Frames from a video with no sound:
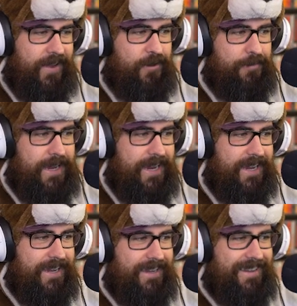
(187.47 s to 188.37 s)
Follow
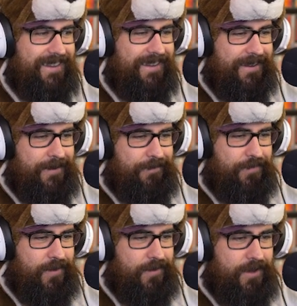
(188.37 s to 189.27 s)
me.
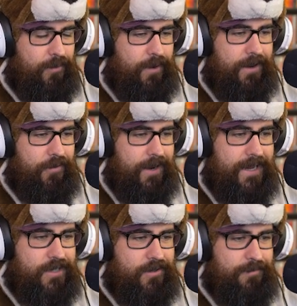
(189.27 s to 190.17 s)
Without waiting for an
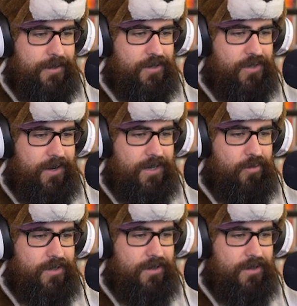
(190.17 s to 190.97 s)
answer, Muse strutted towards